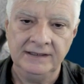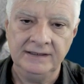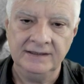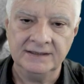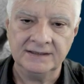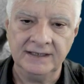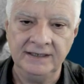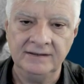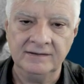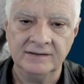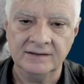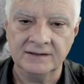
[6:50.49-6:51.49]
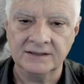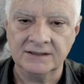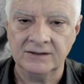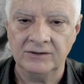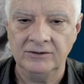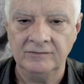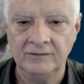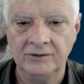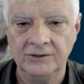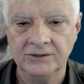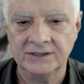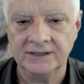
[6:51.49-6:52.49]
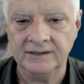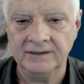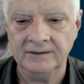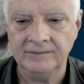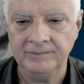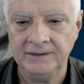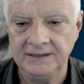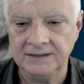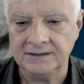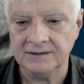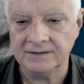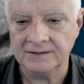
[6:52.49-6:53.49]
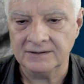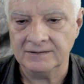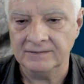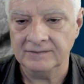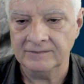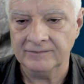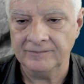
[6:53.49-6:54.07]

in the centers of larger pieces.